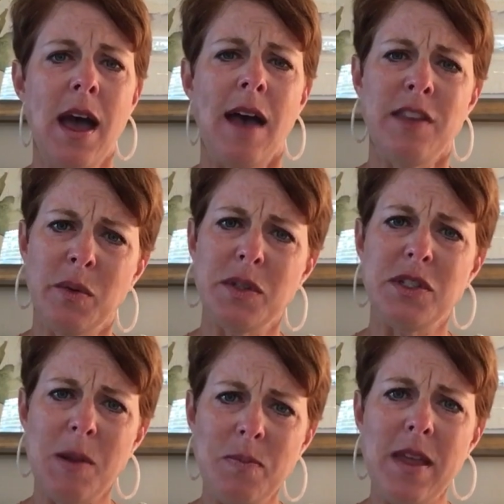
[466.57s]
There was
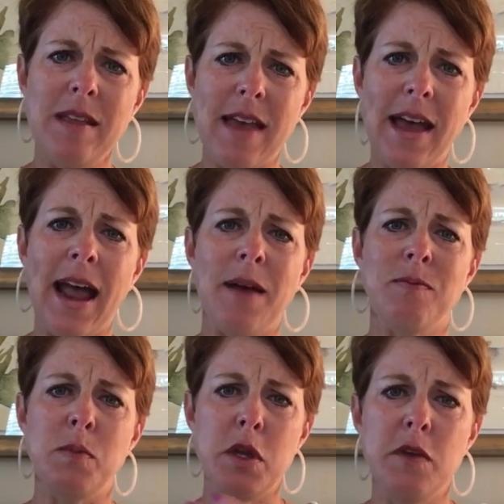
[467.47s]
something that
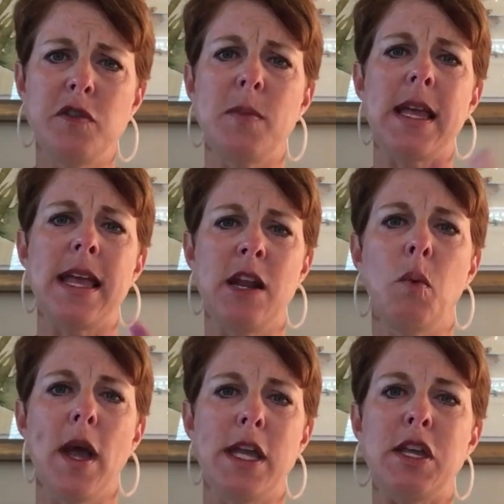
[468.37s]
moved me in
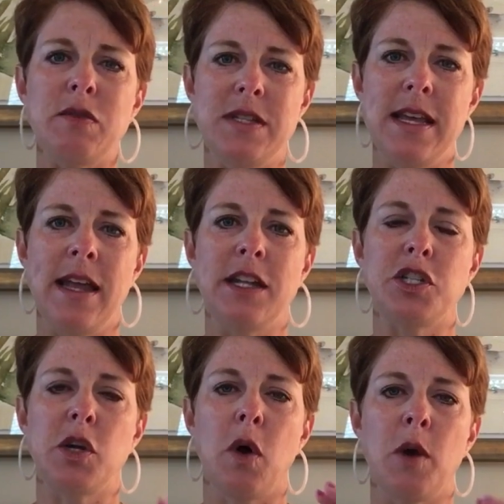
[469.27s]
what you did. And
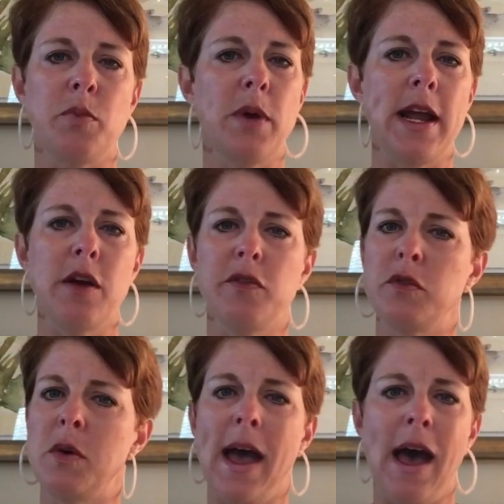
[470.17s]
so our prayer
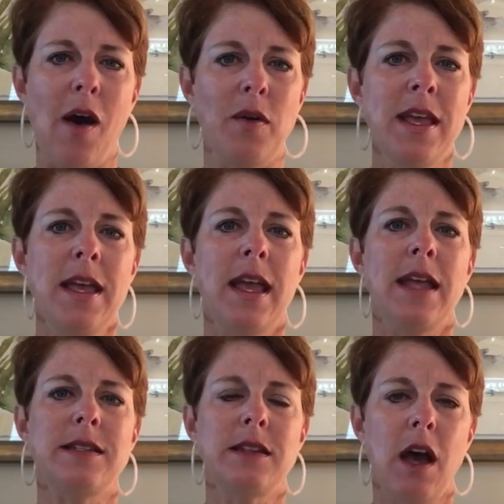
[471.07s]
throughout
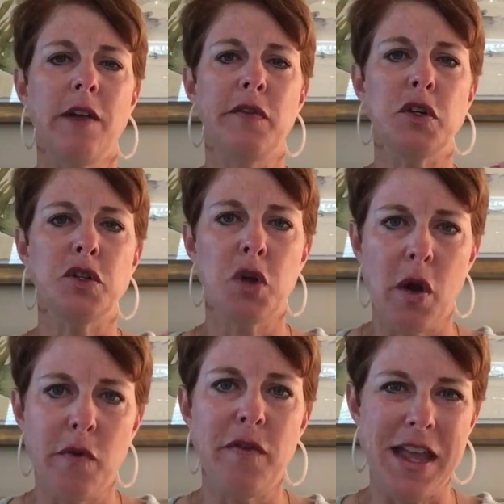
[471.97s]
is not for
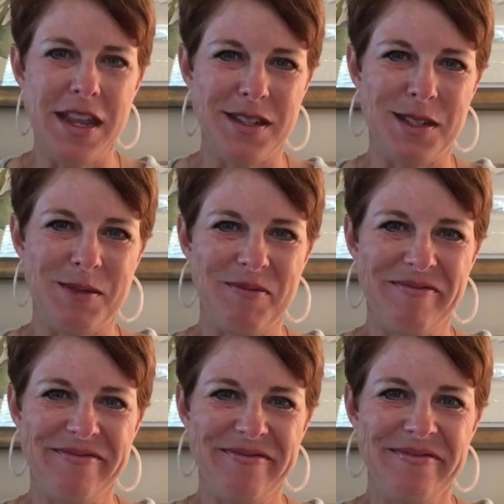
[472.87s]
trophies.
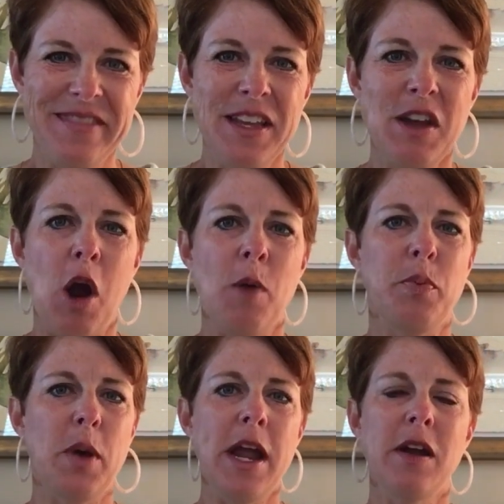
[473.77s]
Our
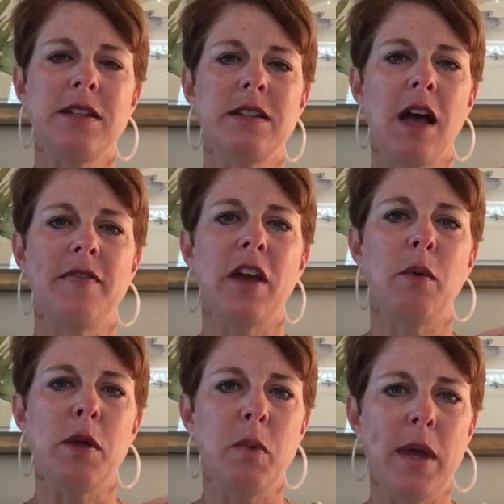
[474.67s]
prayer is not that
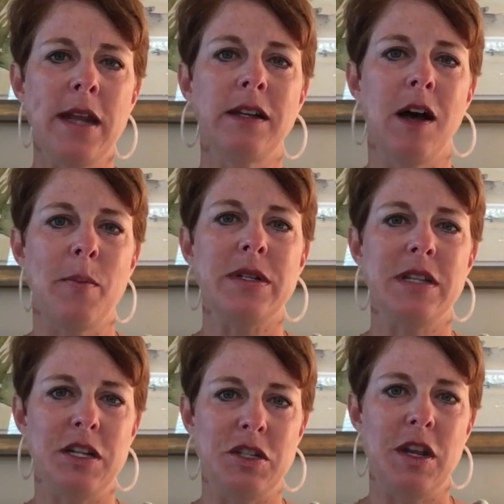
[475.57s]
we win
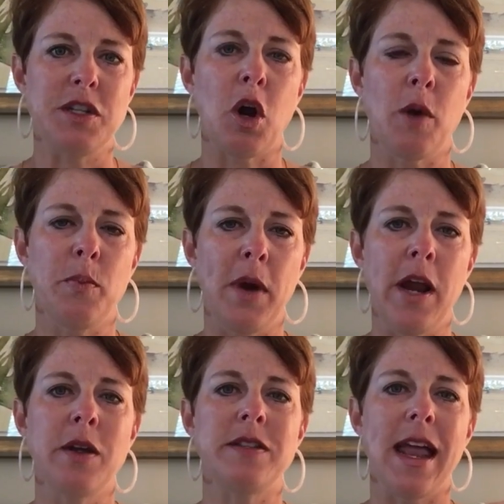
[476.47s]
competitions. Our
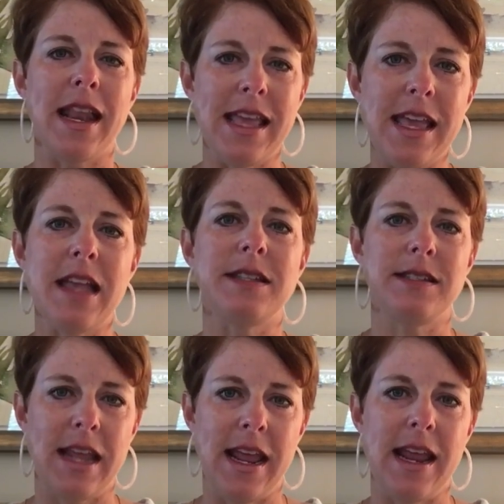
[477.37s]
prayer is that He is
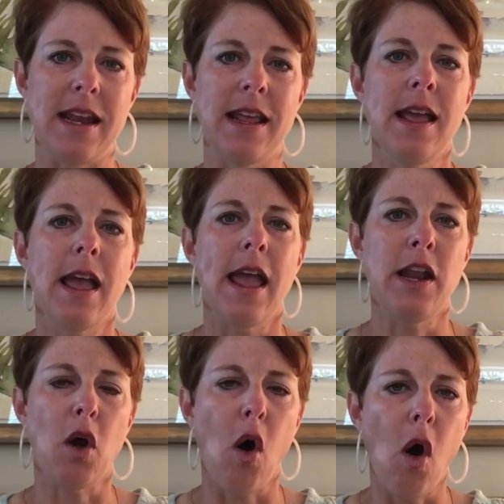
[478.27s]
seen
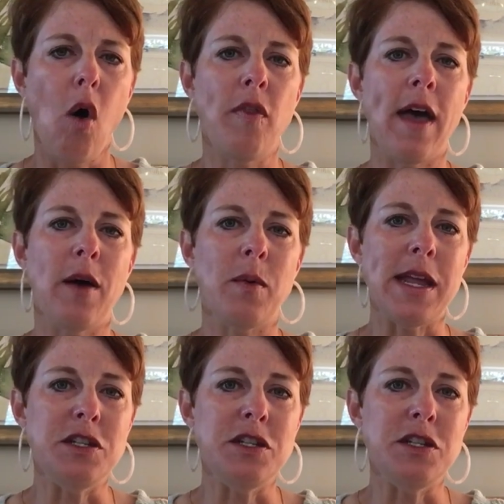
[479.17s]
in all that we